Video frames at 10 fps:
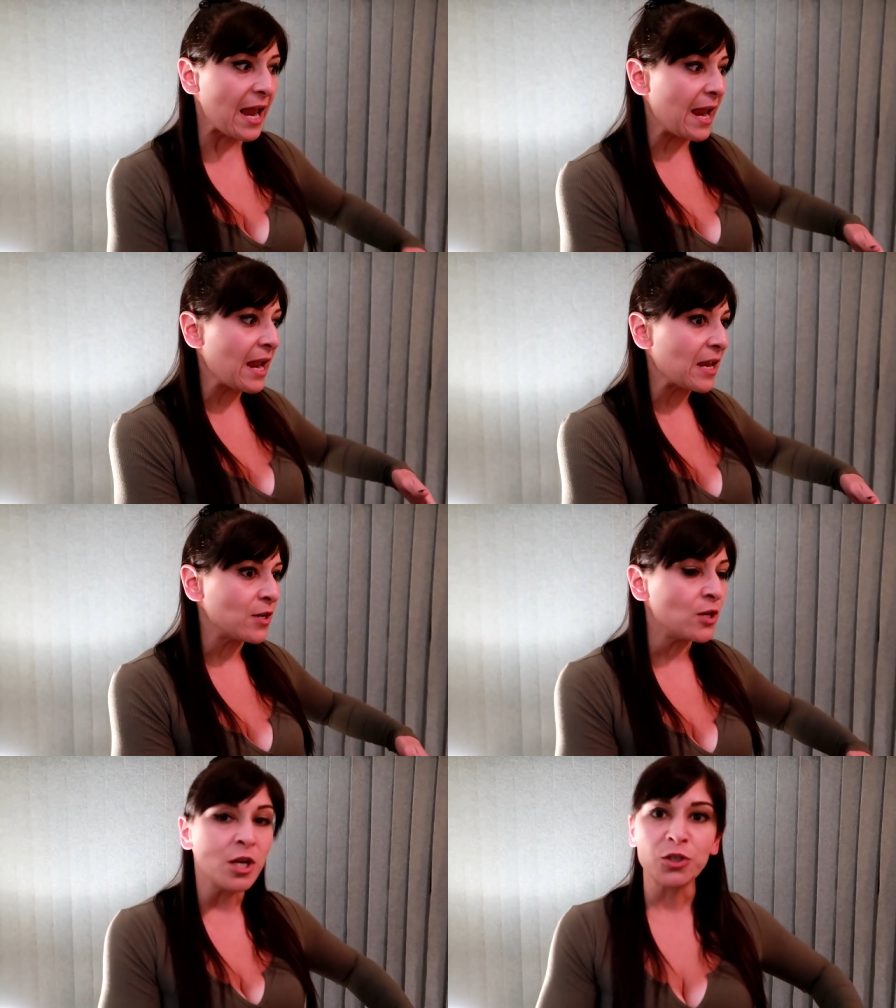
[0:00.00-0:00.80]

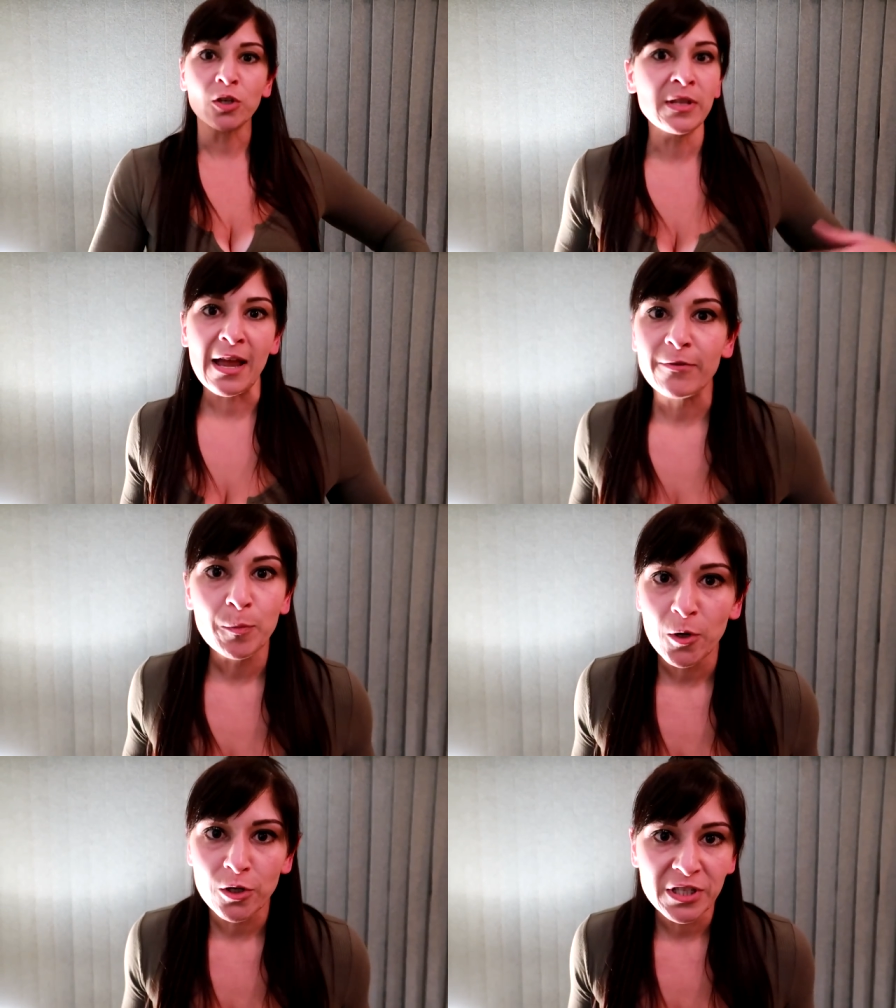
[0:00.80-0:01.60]
And she'll never
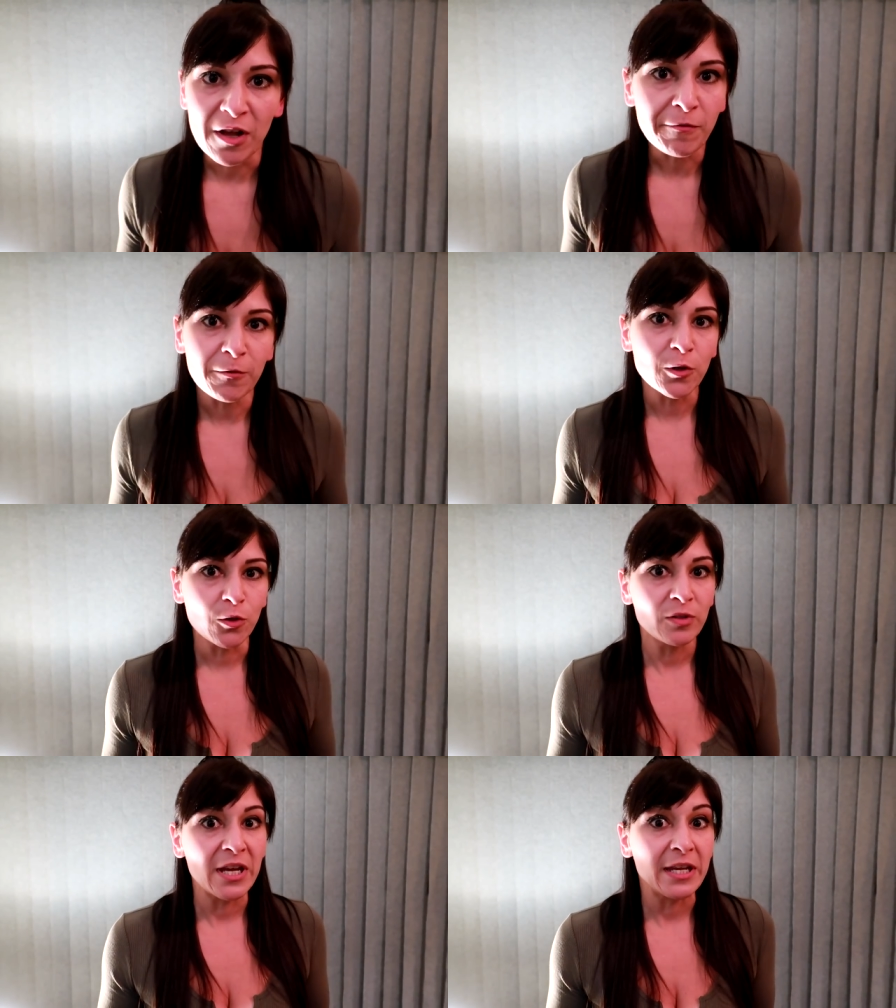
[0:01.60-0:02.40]
put herself first.
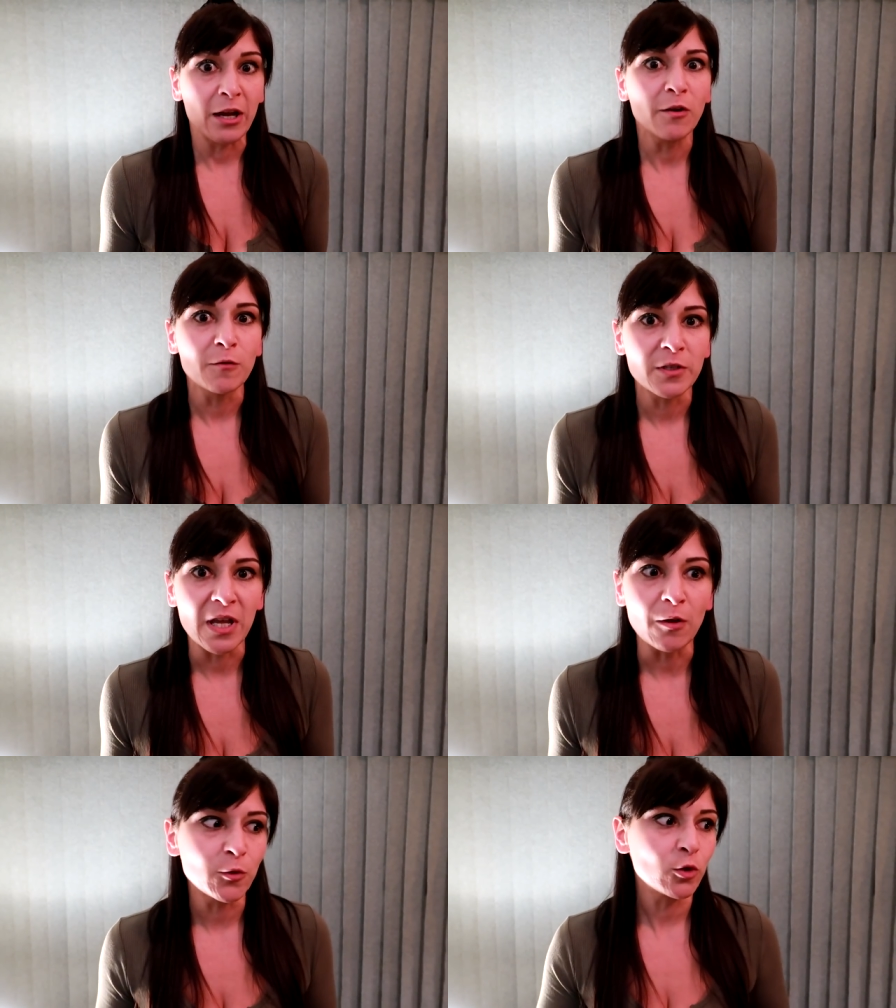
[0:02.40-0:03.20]
She'll take care of
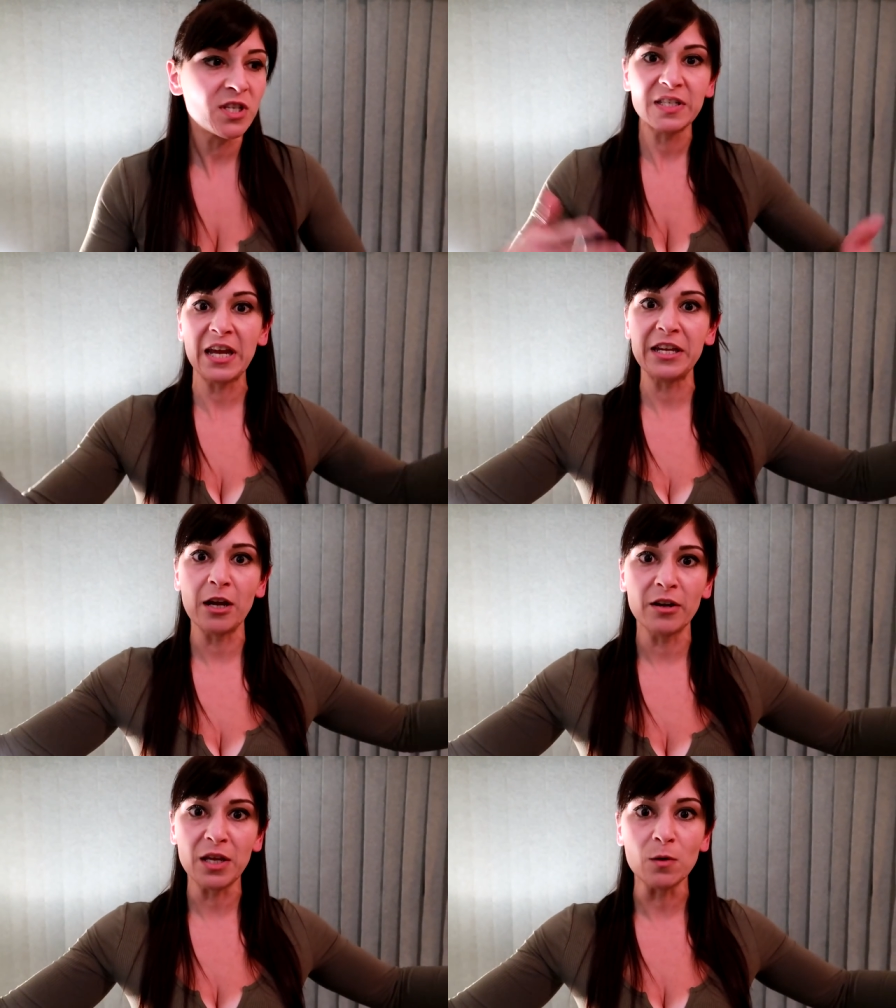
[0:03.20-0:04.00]
herself. She'll just take
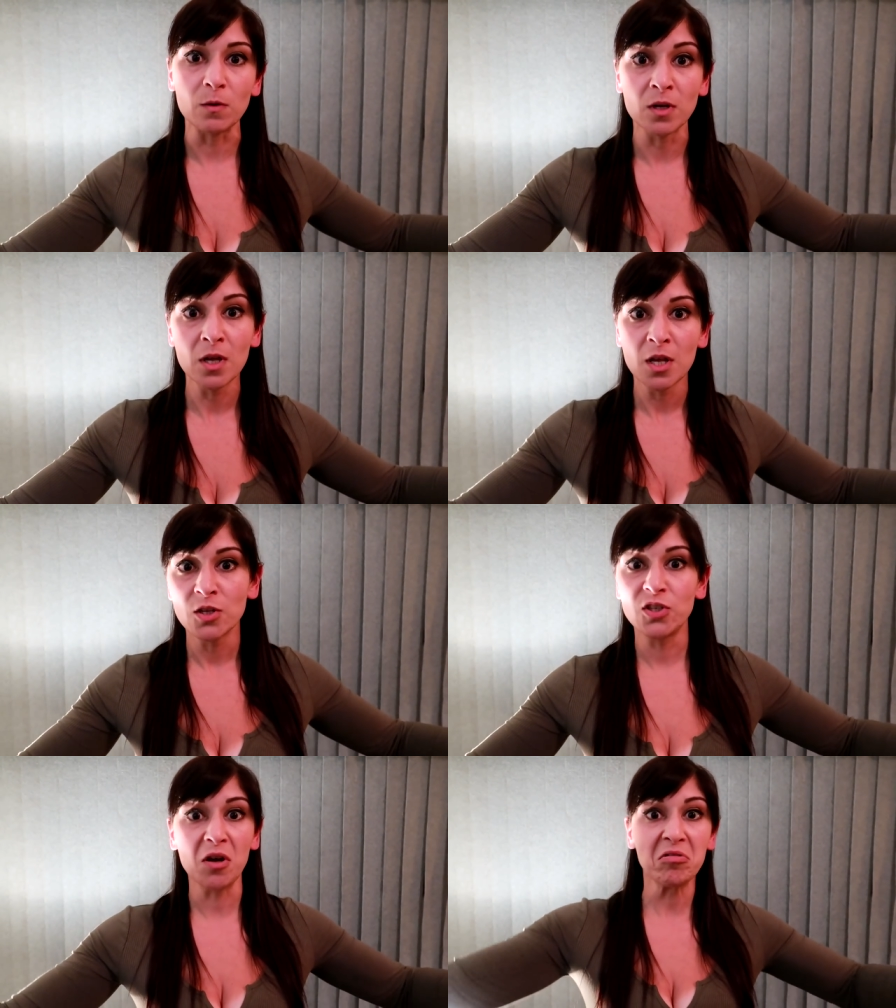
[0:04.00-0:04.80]
care of you.
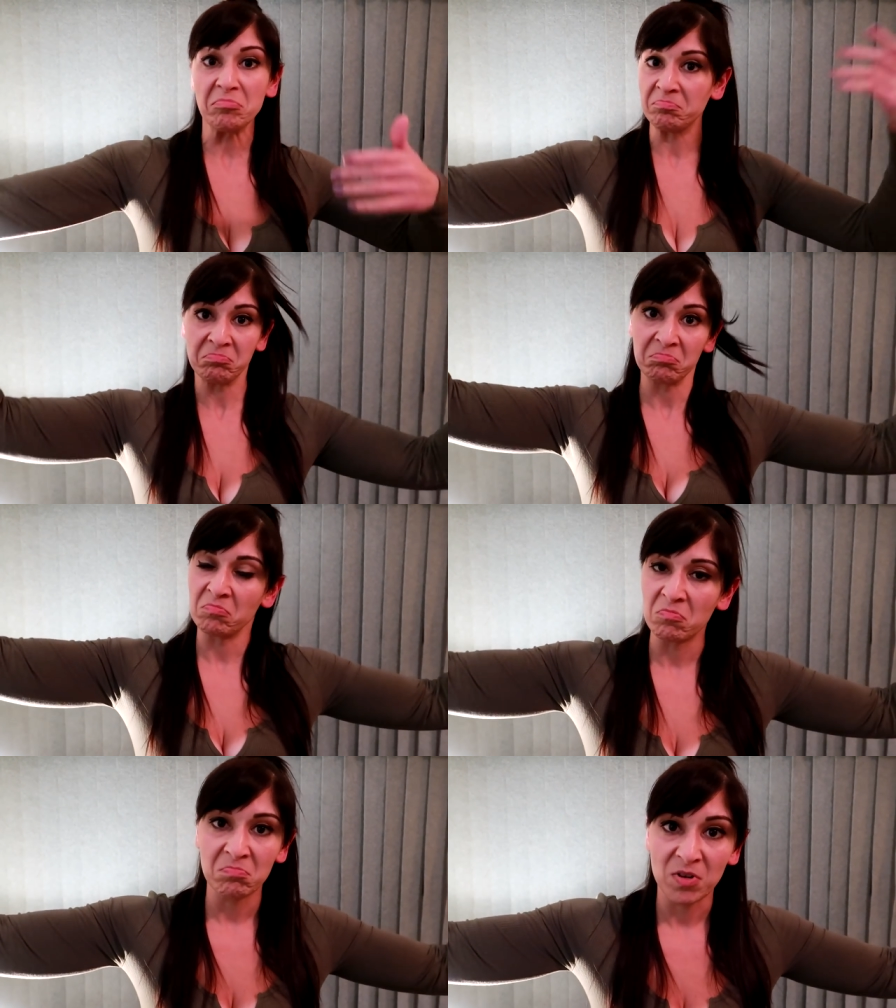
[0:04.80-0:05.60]
So
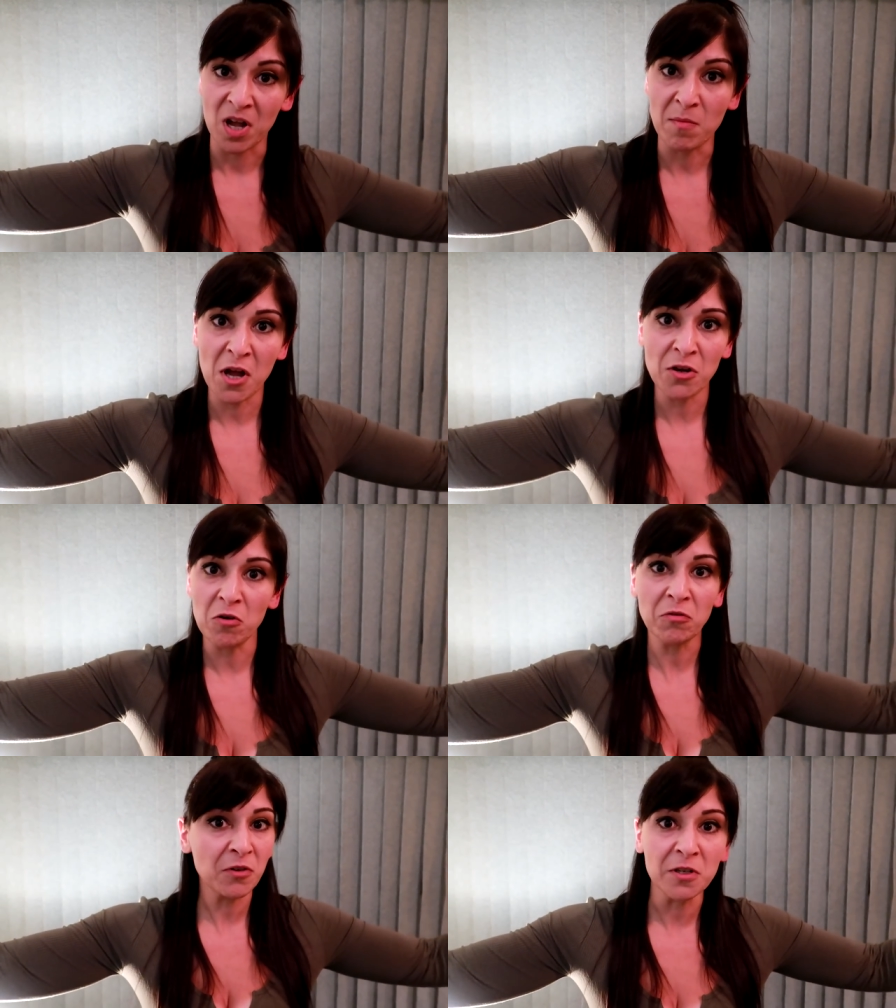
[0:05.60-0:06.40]
come on
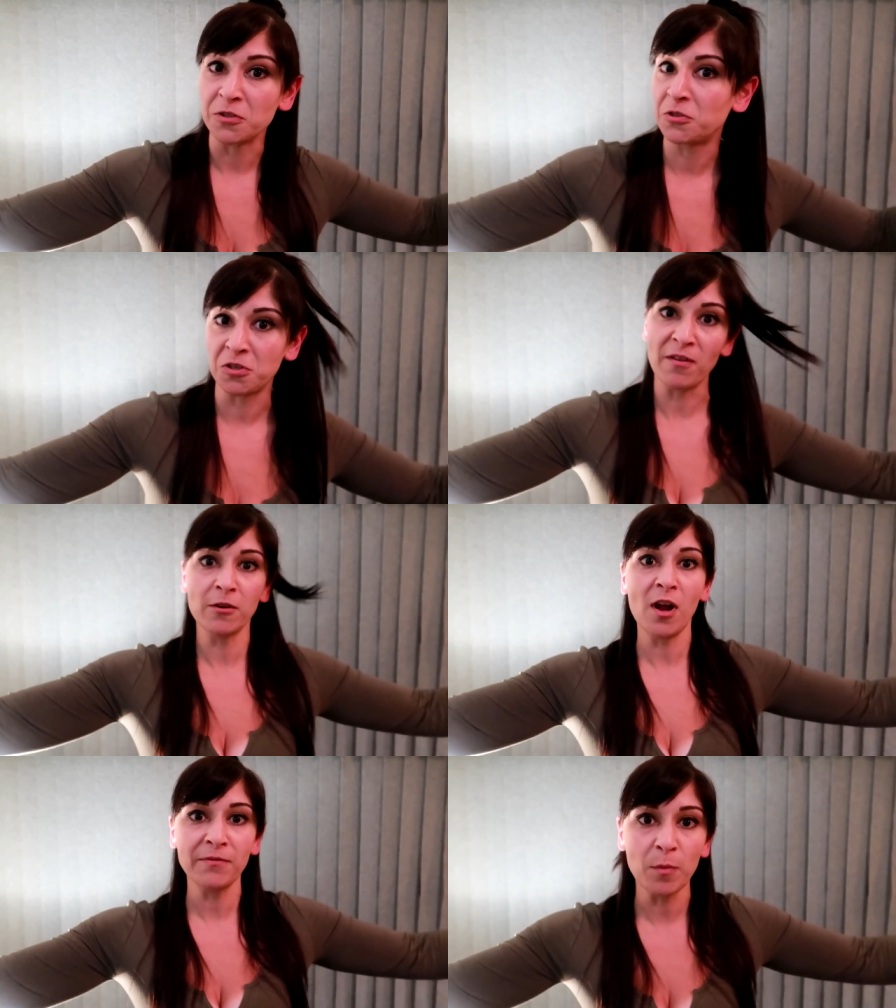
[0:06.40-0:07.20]
over and shove
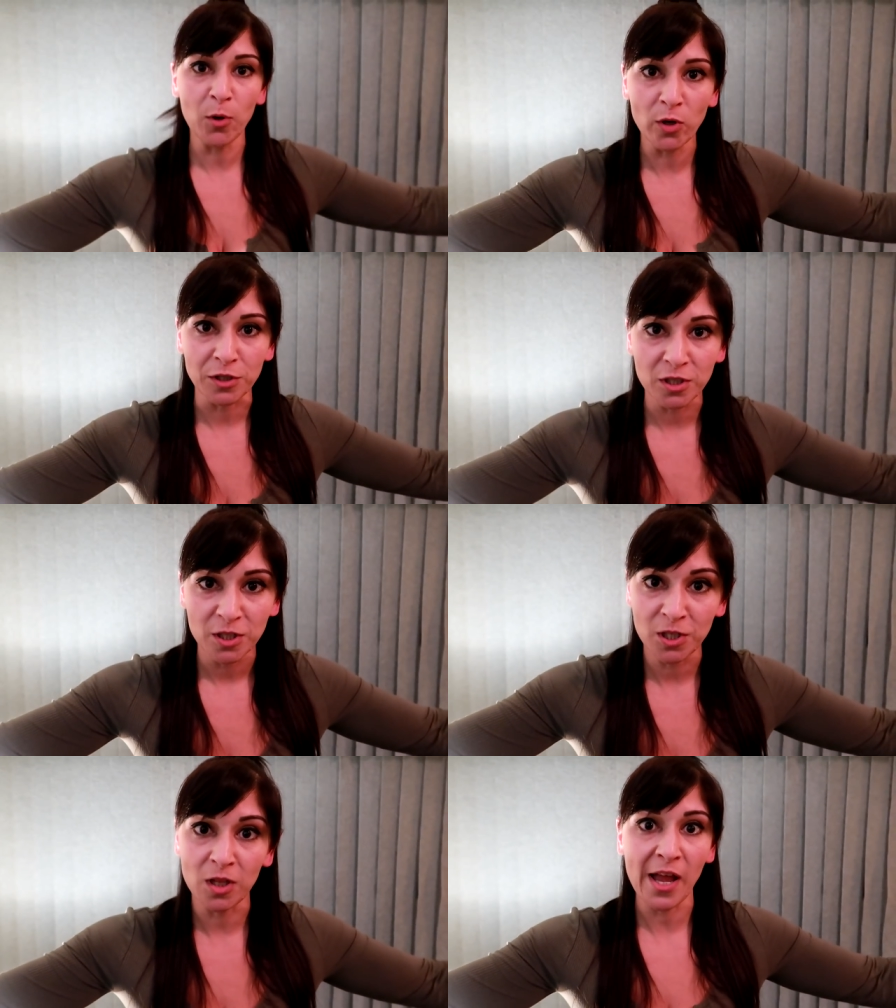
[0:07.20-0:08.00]
her off the porch.
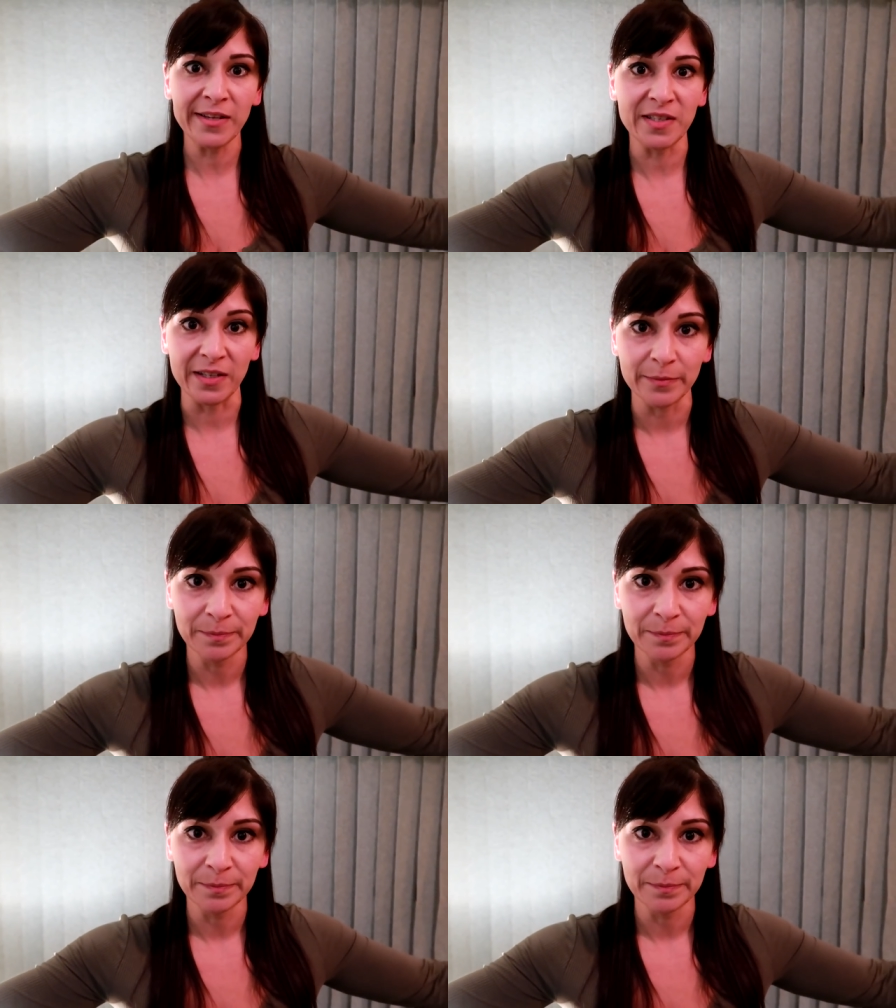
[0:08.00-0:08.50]
She likes it.